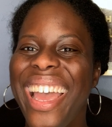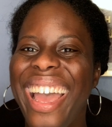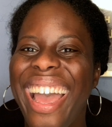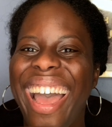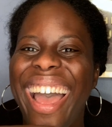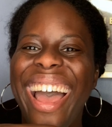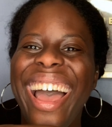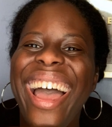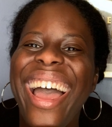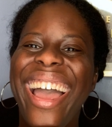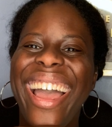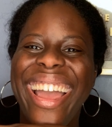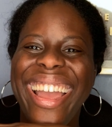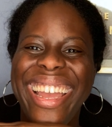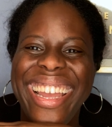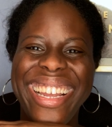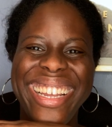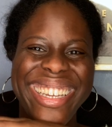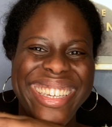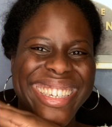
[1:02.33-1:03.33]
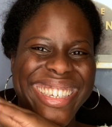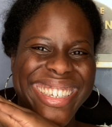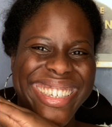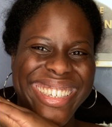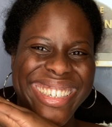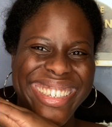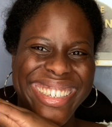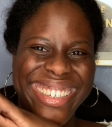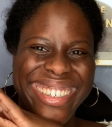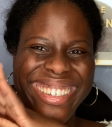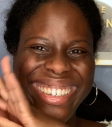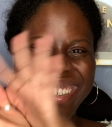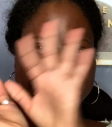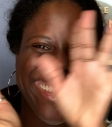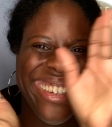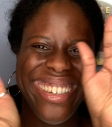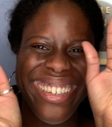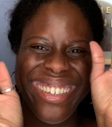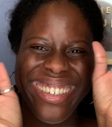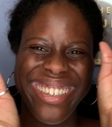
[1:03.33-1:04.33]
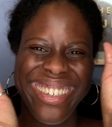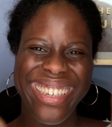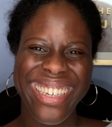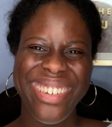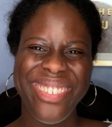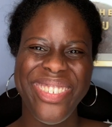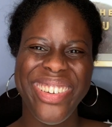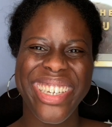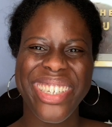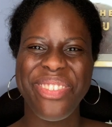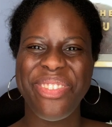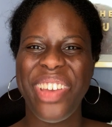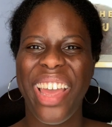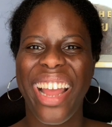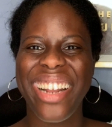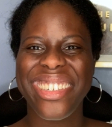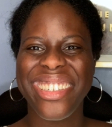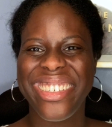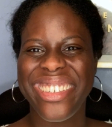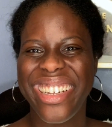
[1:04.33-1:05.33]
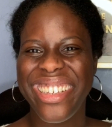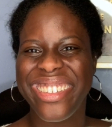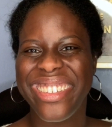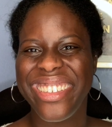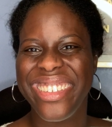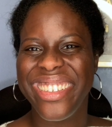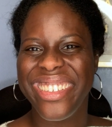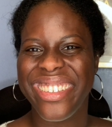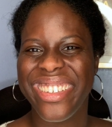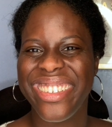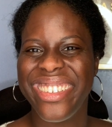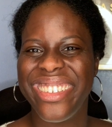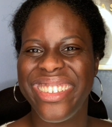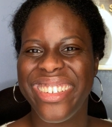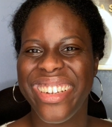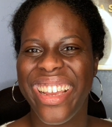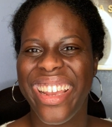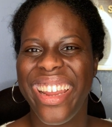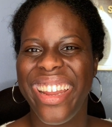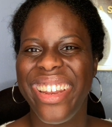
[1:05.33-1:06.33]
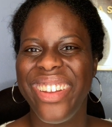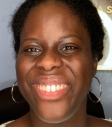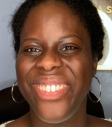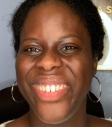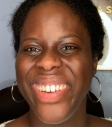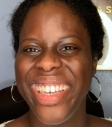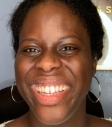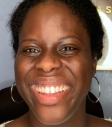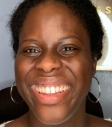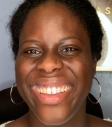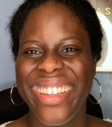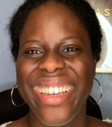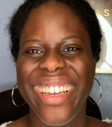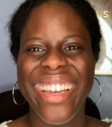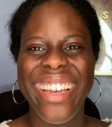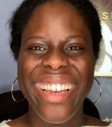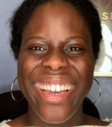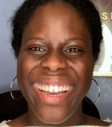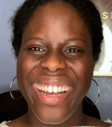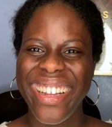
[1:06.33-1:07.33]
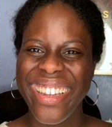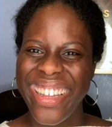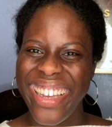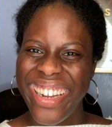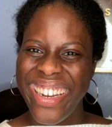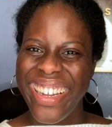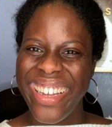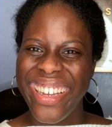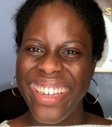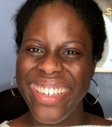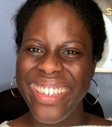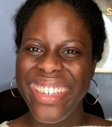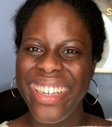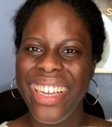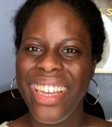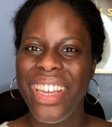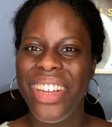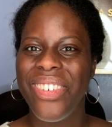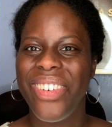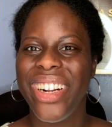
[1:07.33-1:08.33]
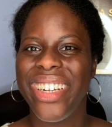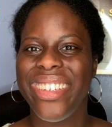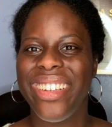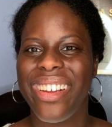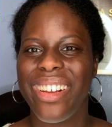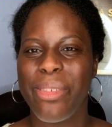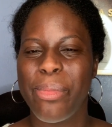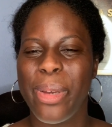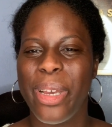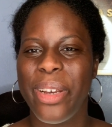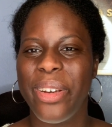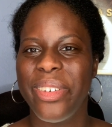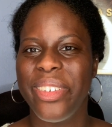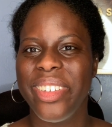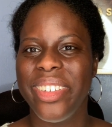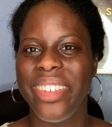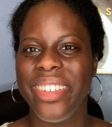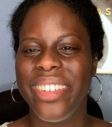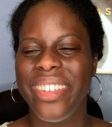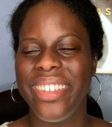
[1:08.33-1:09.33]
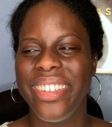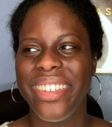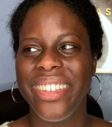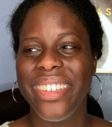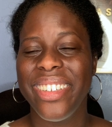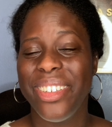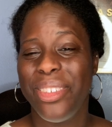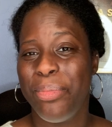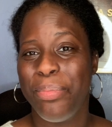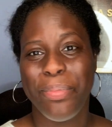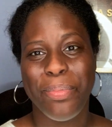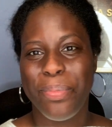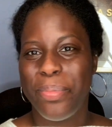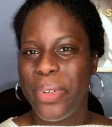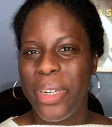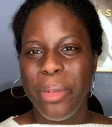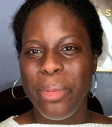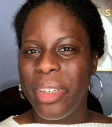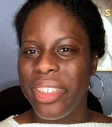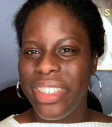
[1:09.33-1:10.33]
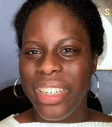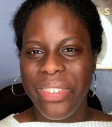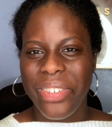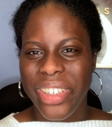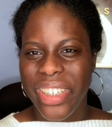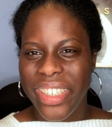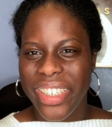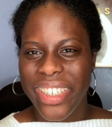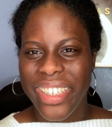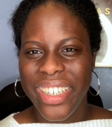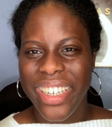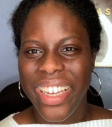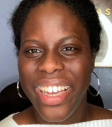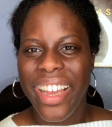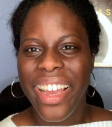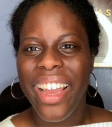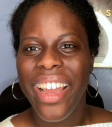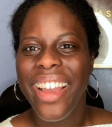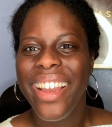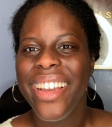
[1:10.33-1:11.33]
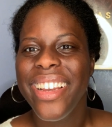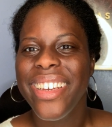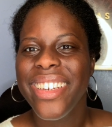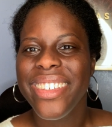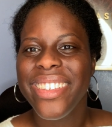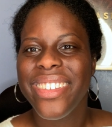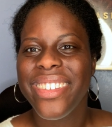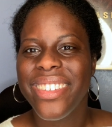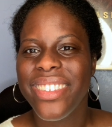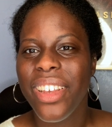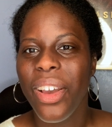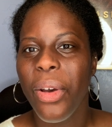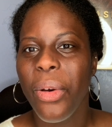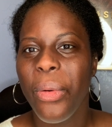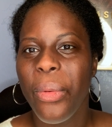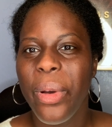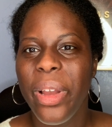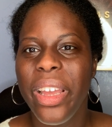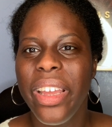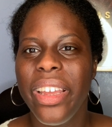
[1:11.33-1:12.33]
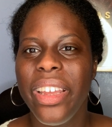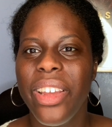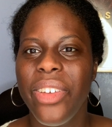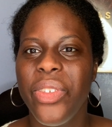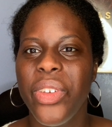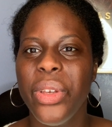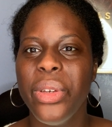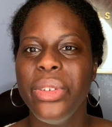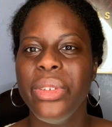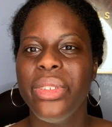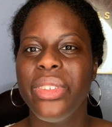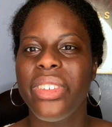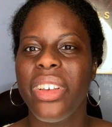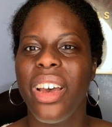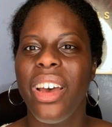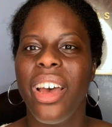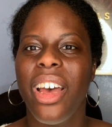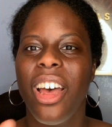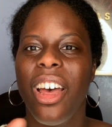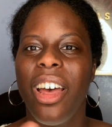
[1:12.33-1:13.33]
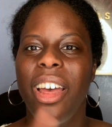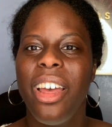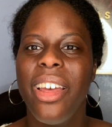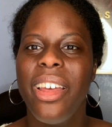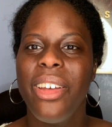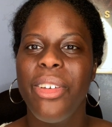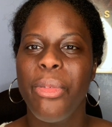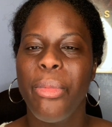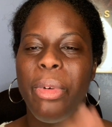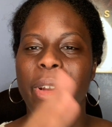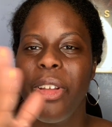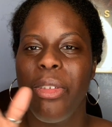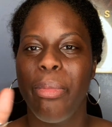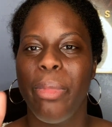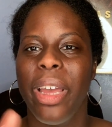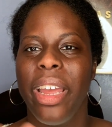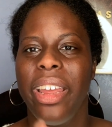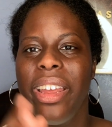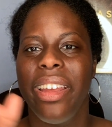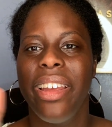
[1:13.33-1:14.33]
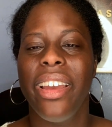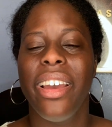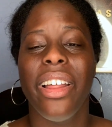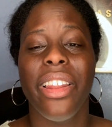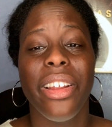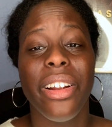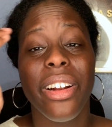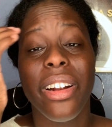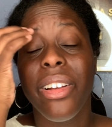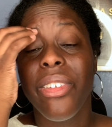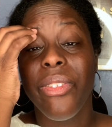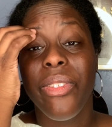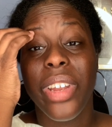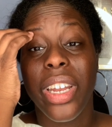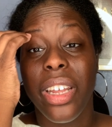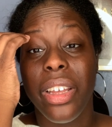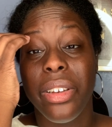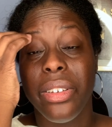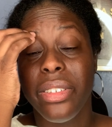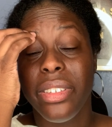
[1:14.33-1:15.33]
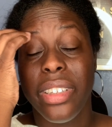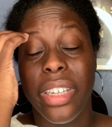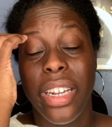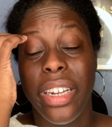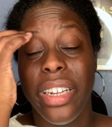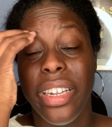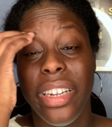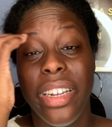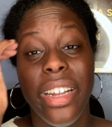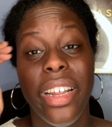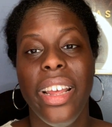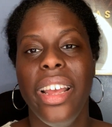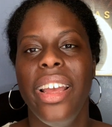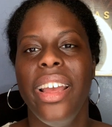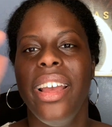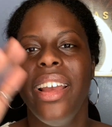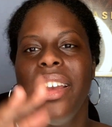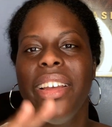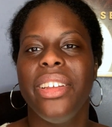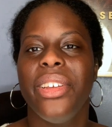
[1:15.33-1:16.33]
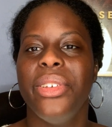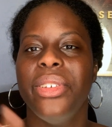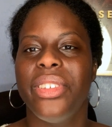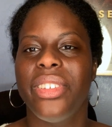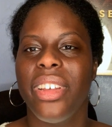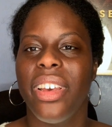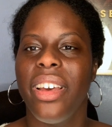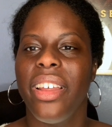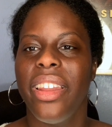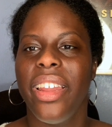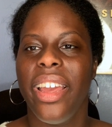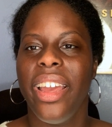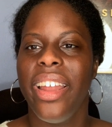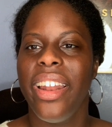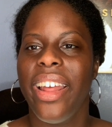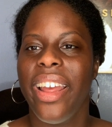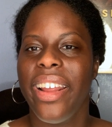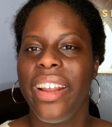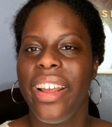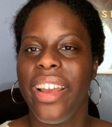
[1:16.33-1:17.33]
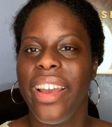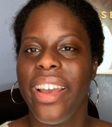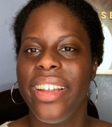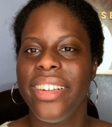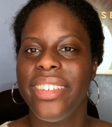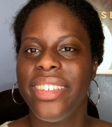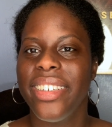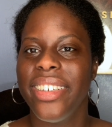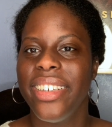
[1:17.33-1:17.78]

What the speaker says: Hi, and welcome back to Chasing Your Sunshine with Helena, where I talk about pretty much everything. So, if you saw one of my other videos I did, you saw that I got